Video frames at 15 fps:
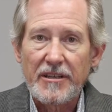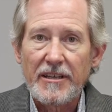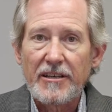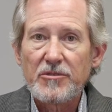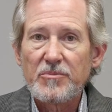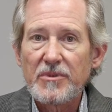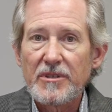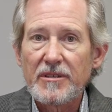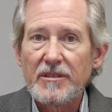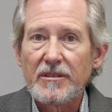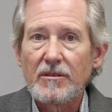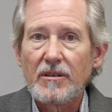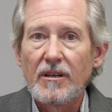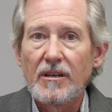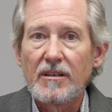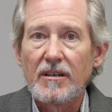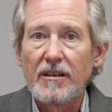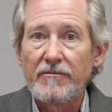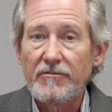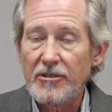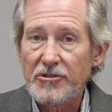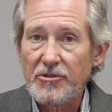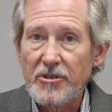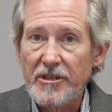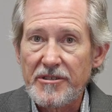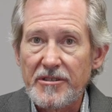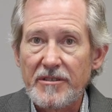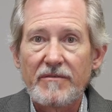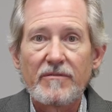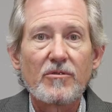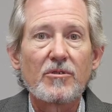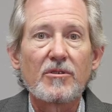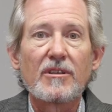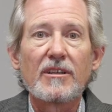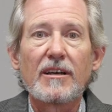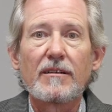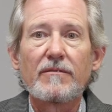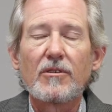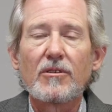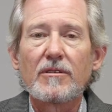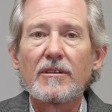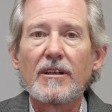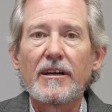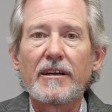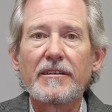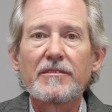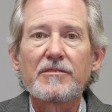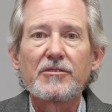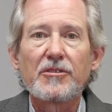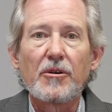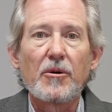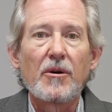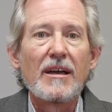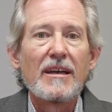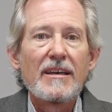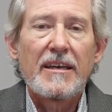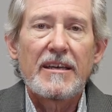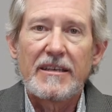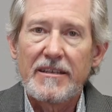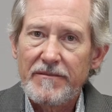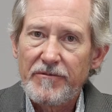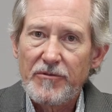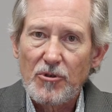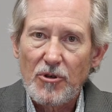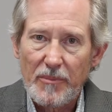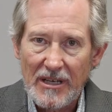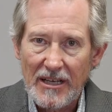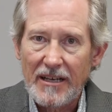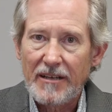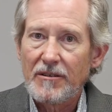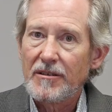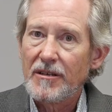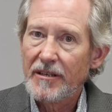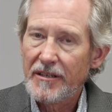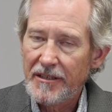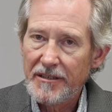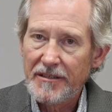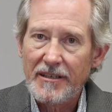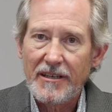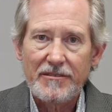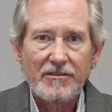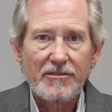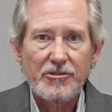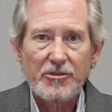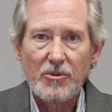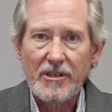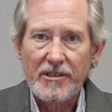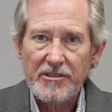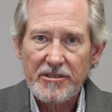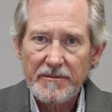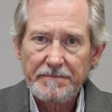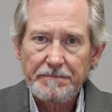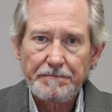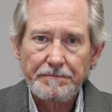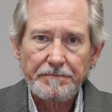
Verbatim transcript: And that's been uh, a frustration for a lot of our clients. So if you're a buyer in that situation,